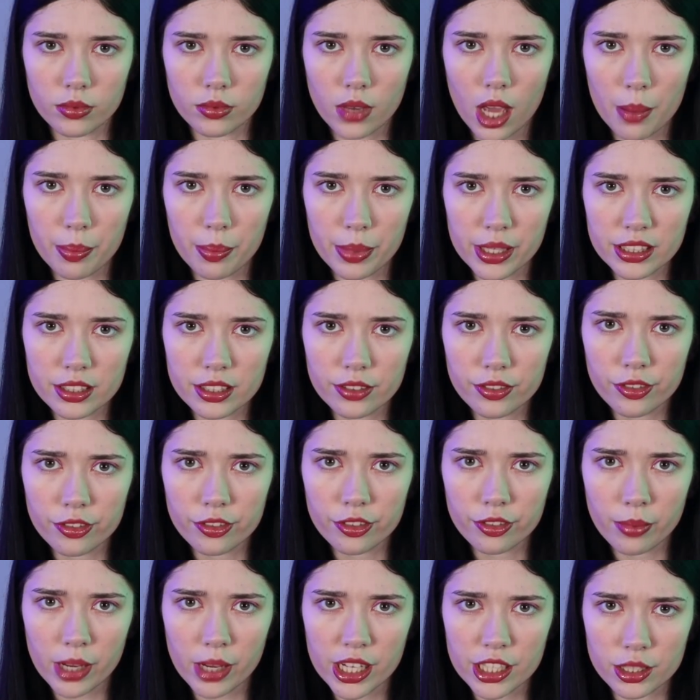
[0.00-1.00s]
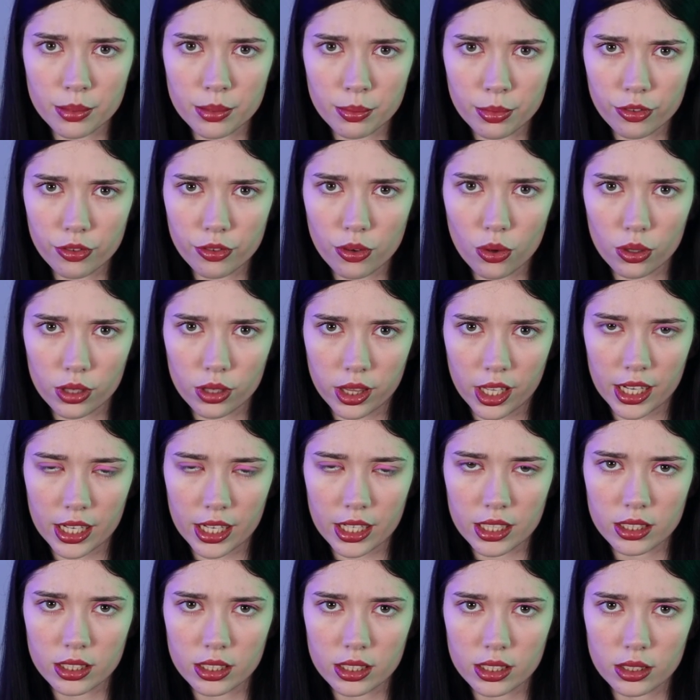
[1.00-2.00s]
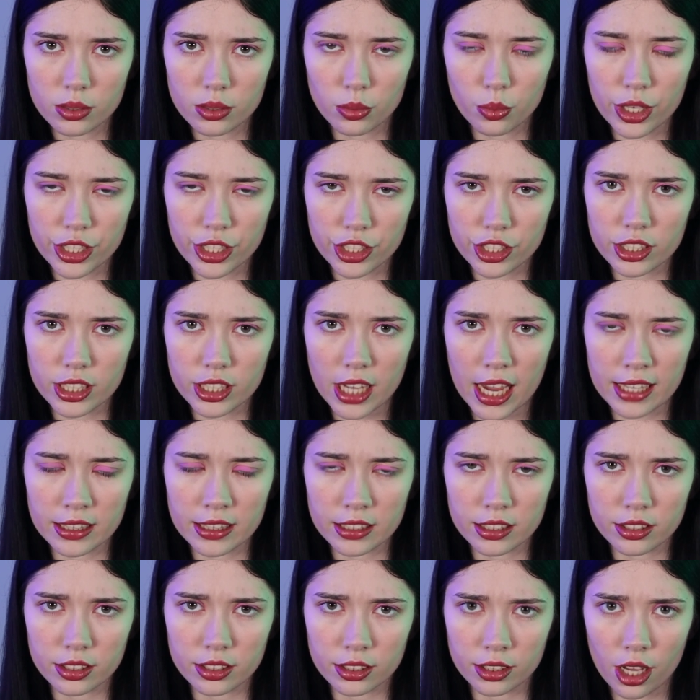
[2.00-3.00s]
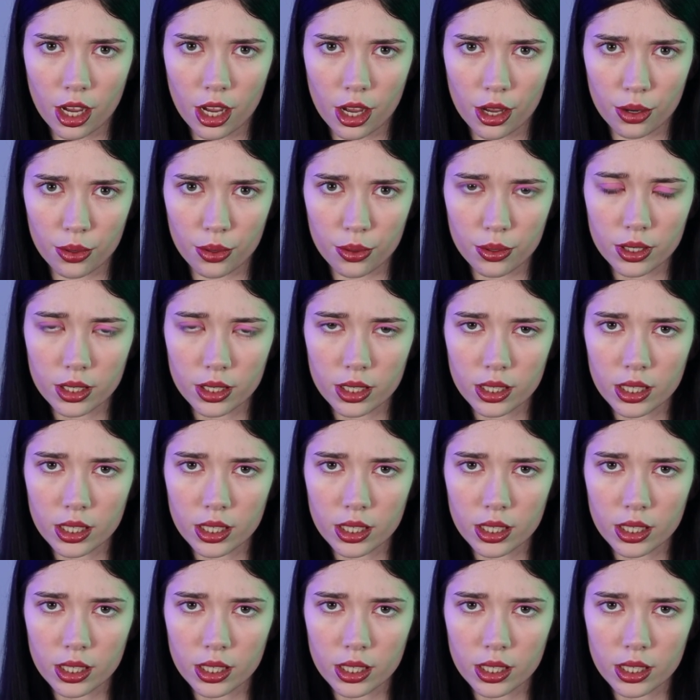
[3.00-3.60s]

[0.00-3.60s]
A bit of information before this, which is handy to know,